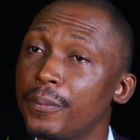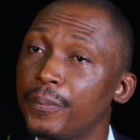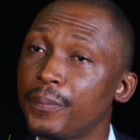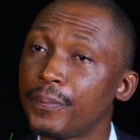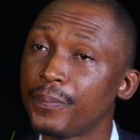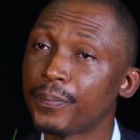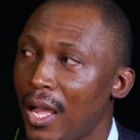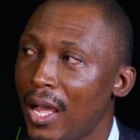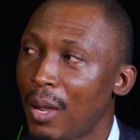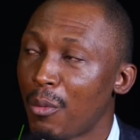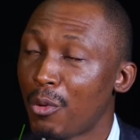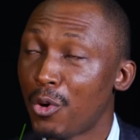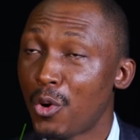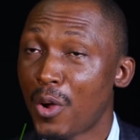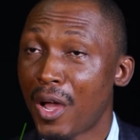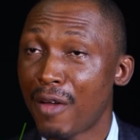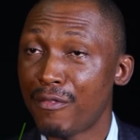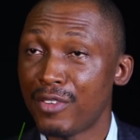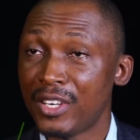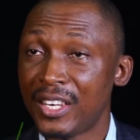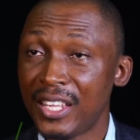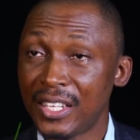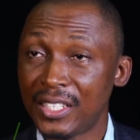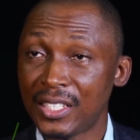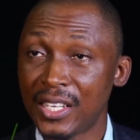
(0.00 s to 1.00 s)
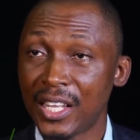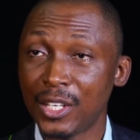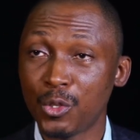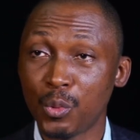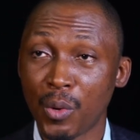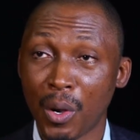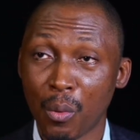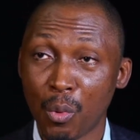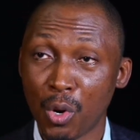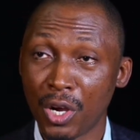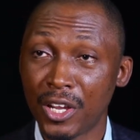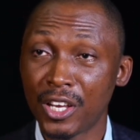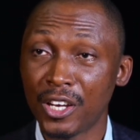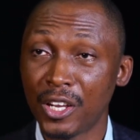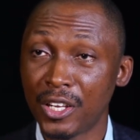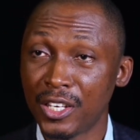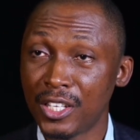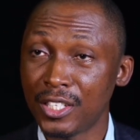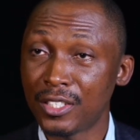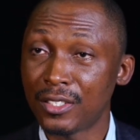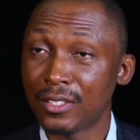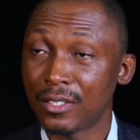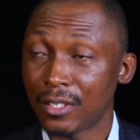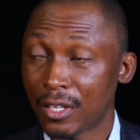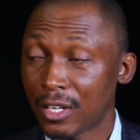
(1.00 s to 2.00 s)
We don't have a date yet. We're working on
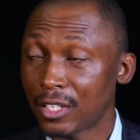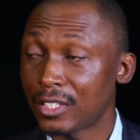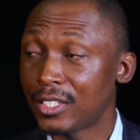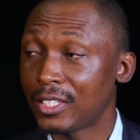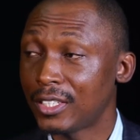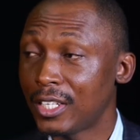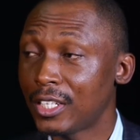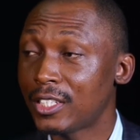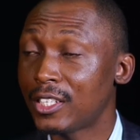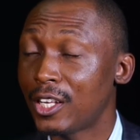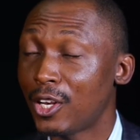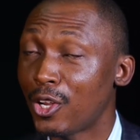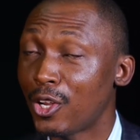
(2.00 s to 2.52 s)
it because it takes a